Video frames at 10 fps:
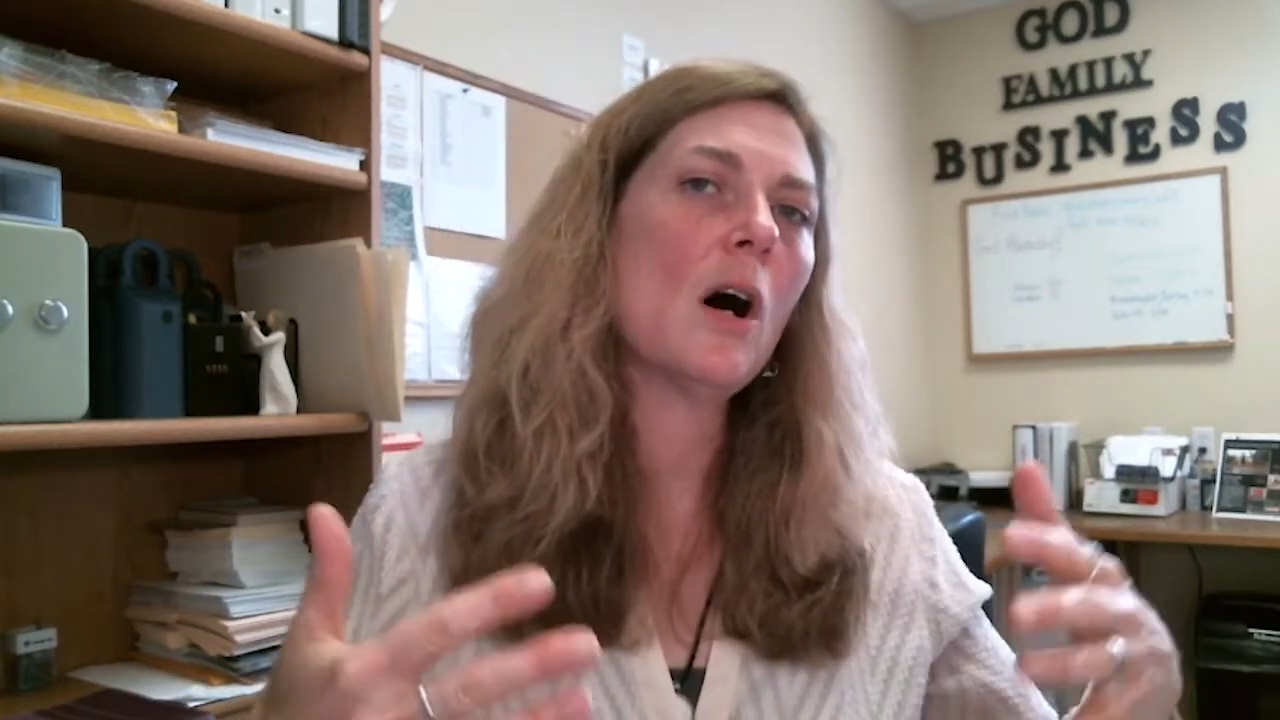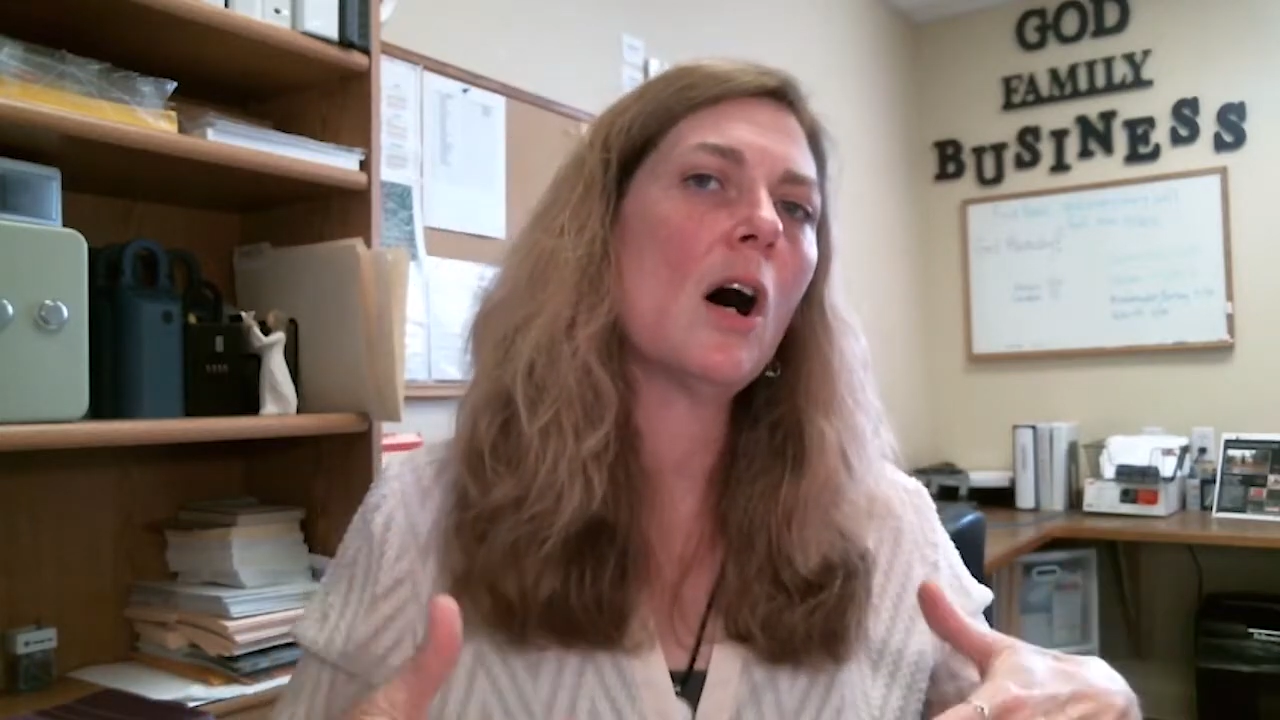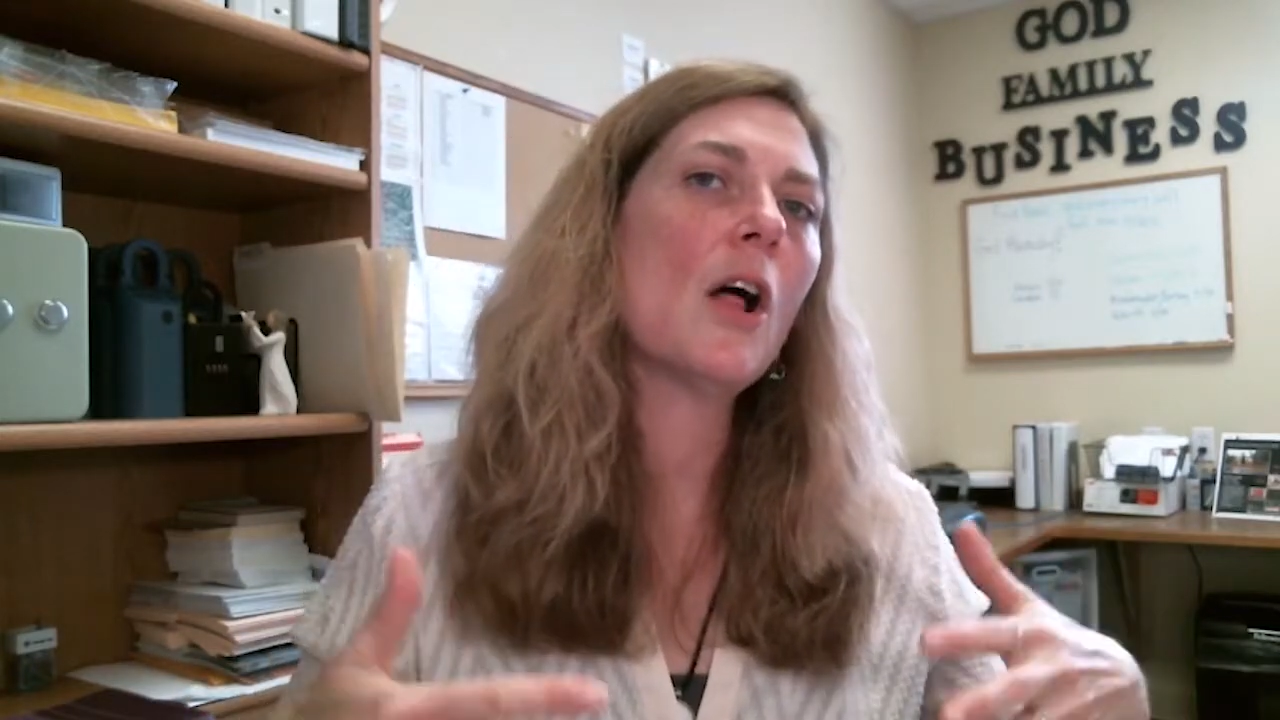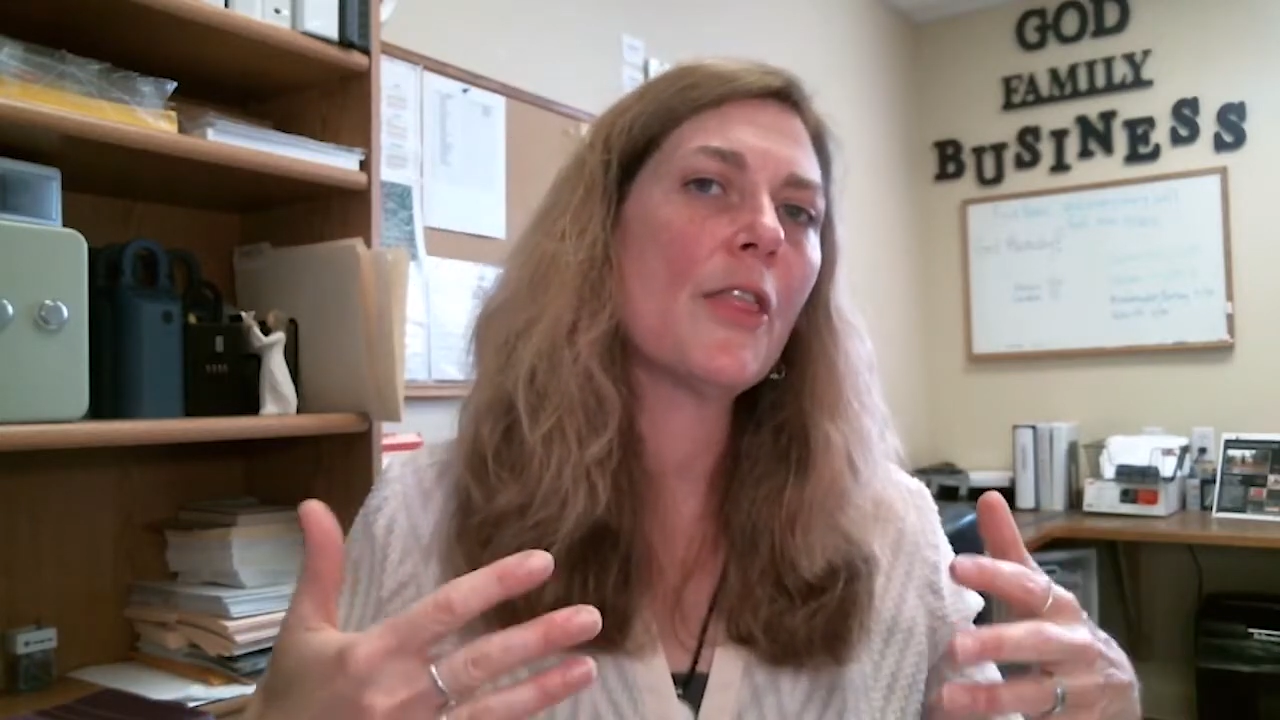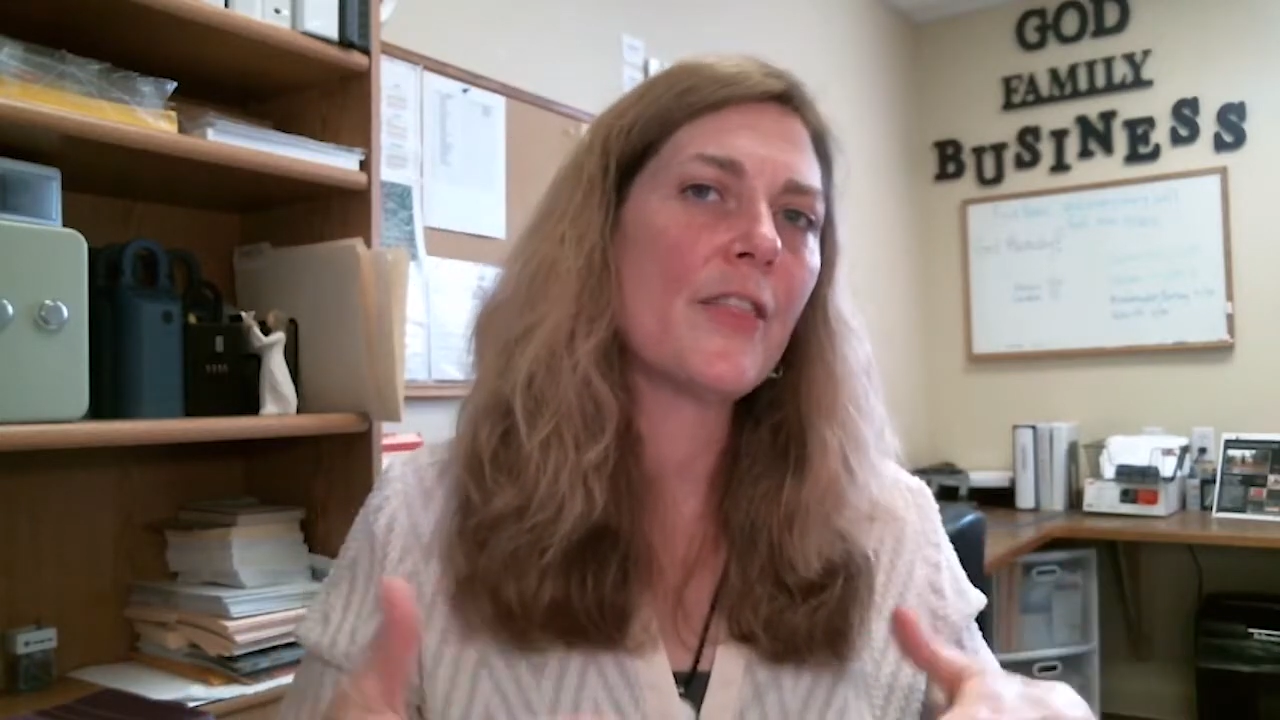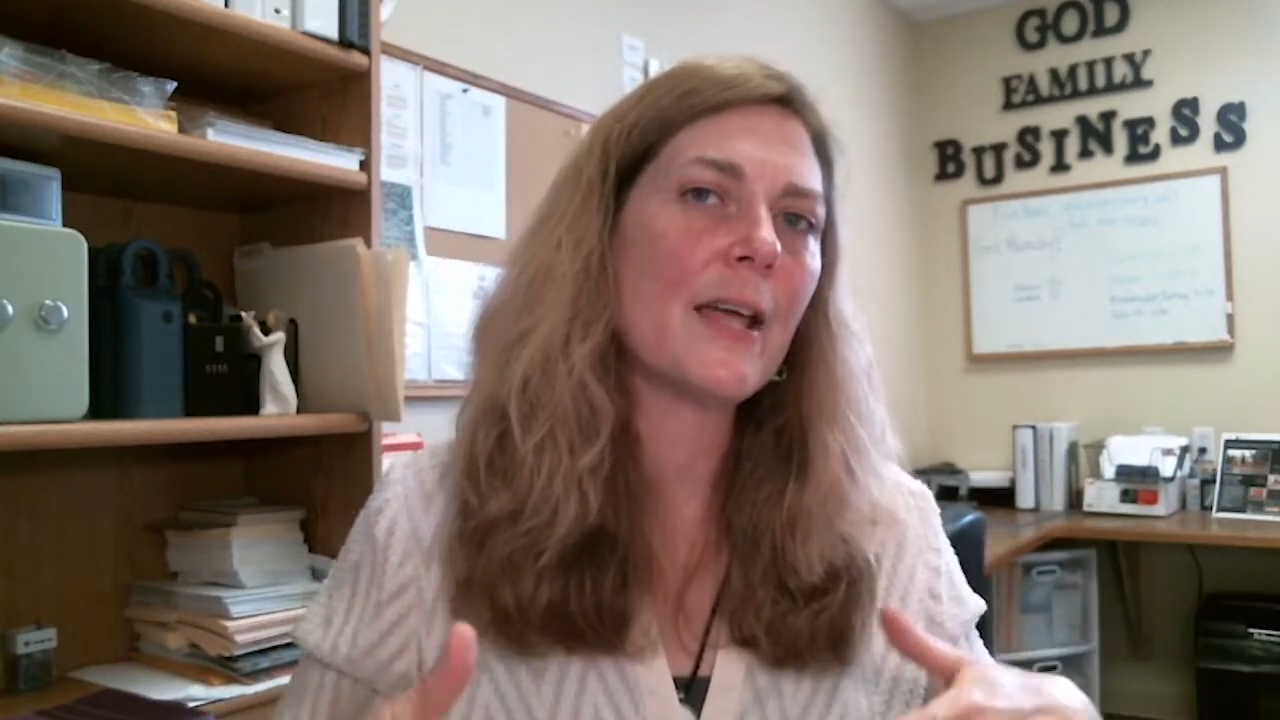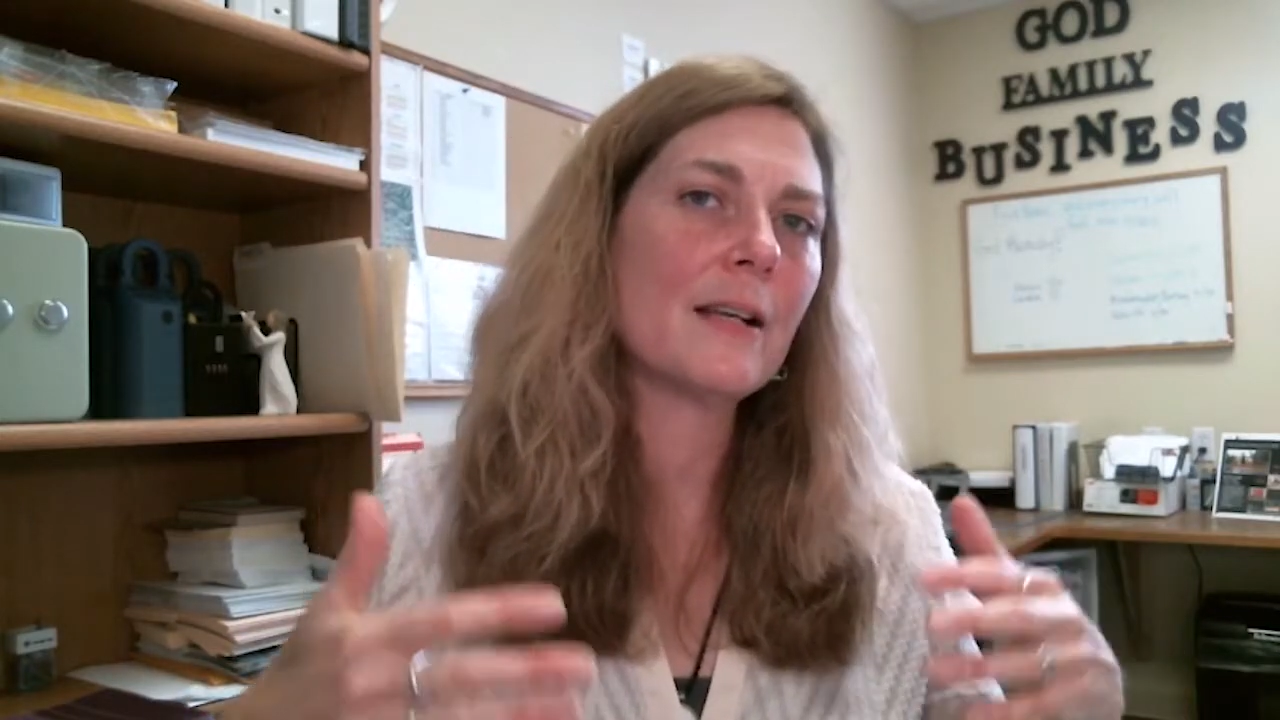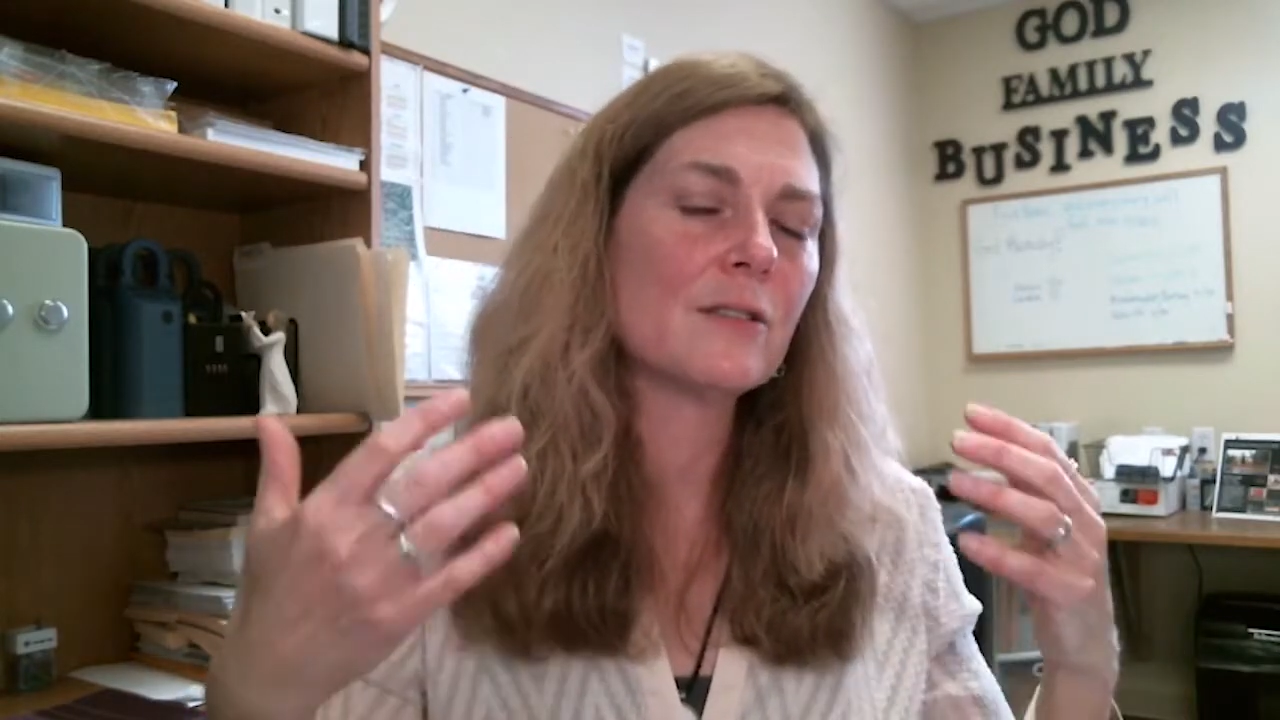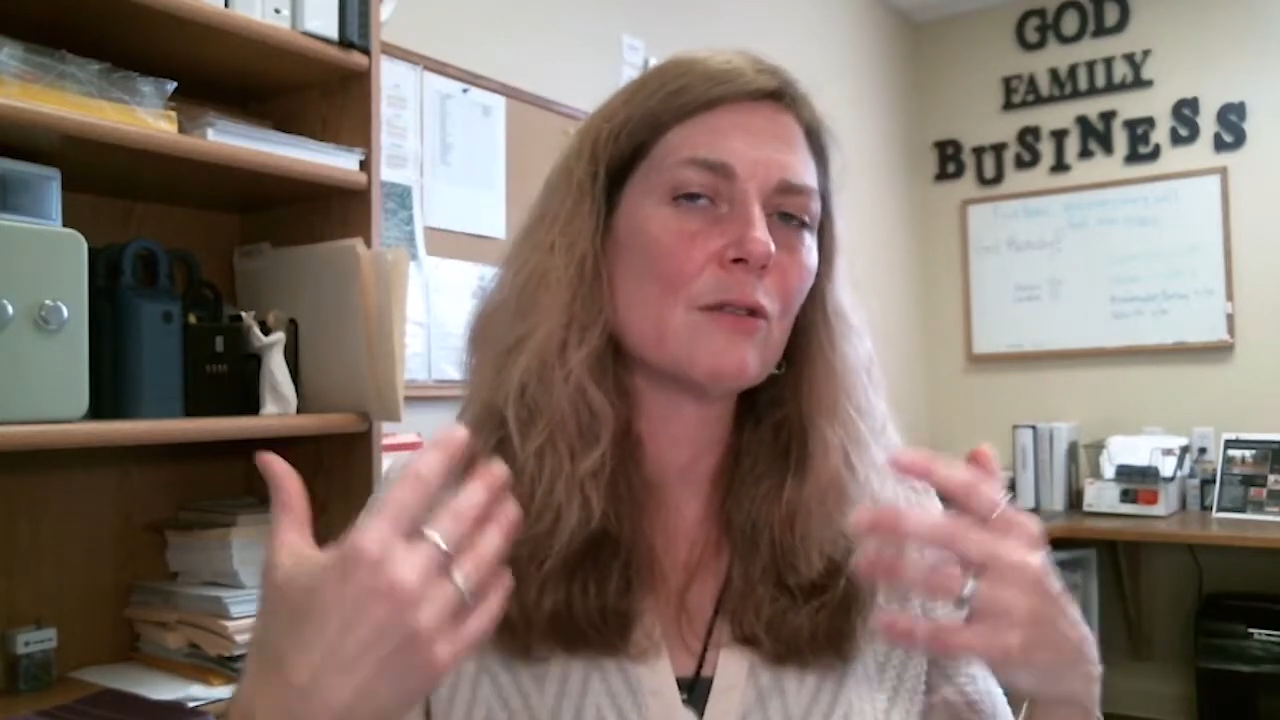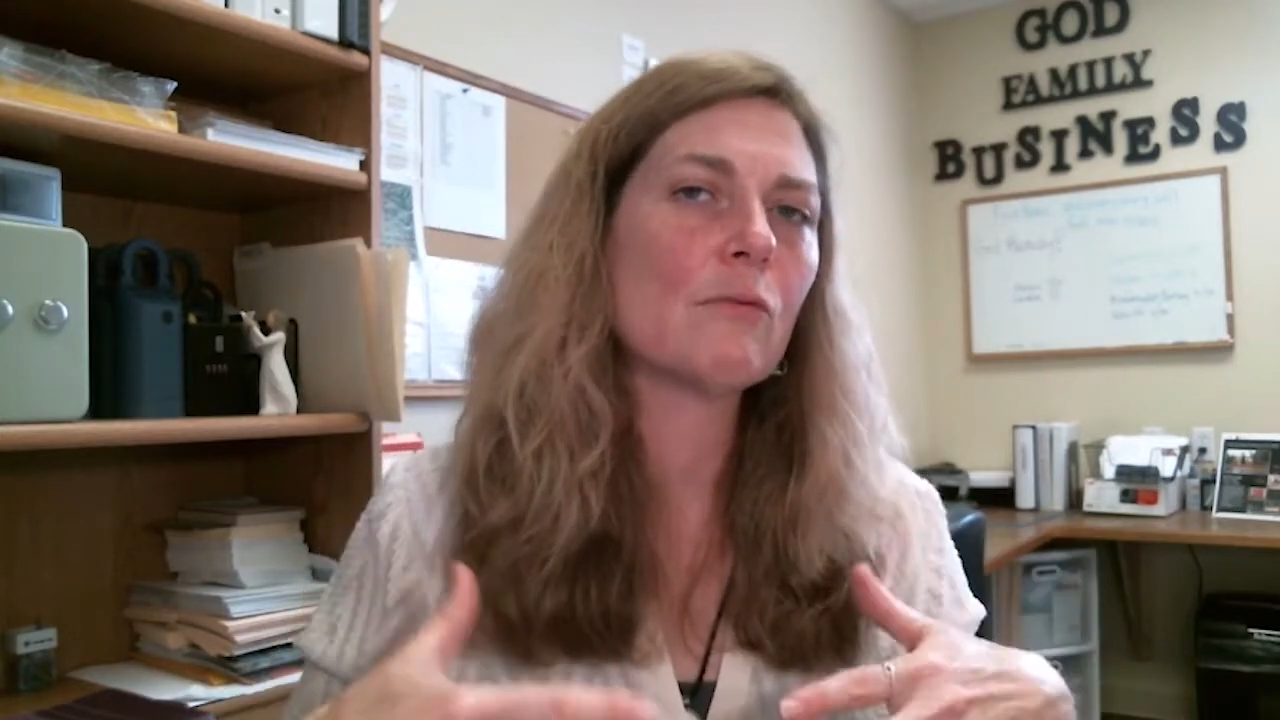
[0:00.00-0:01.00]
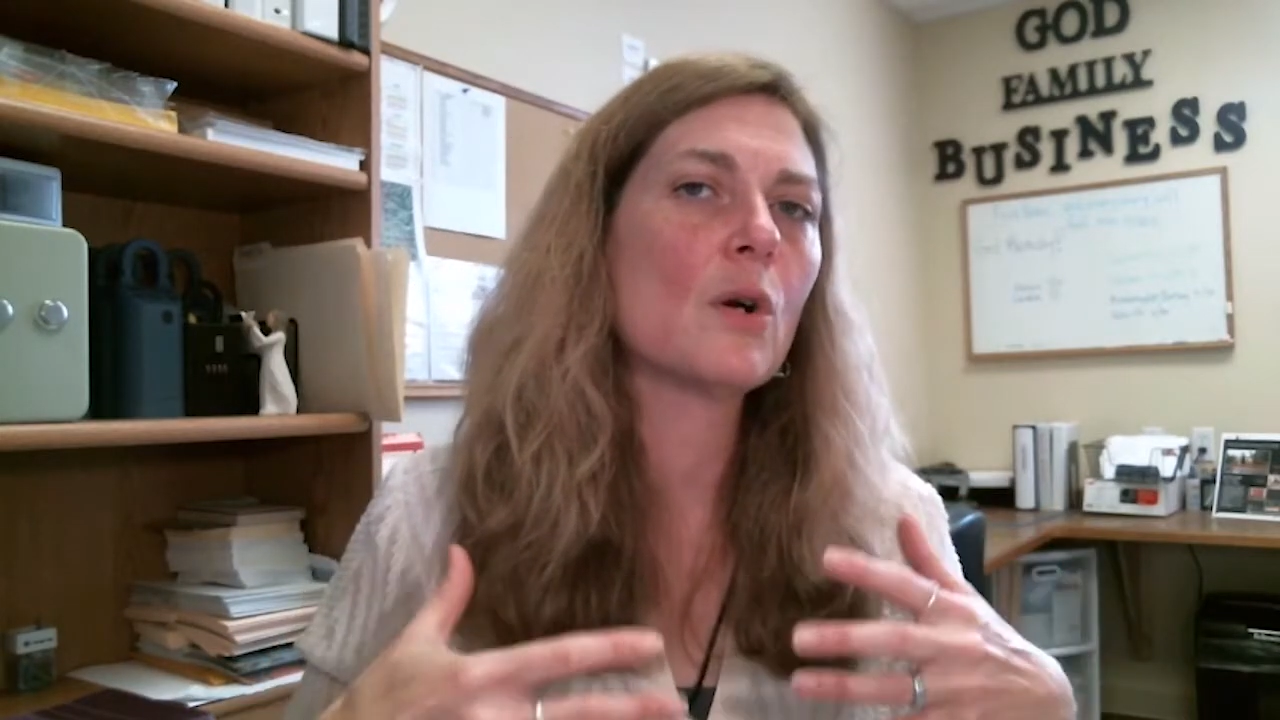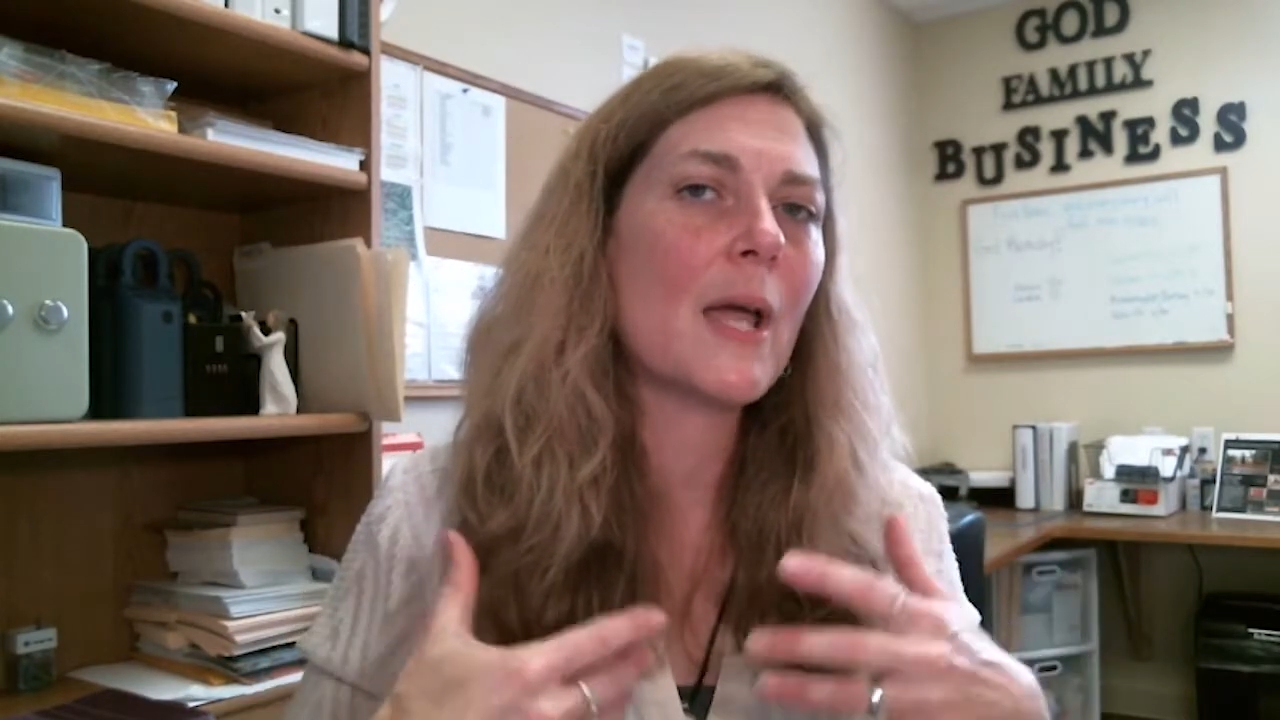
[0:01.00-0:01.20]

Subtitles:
all things through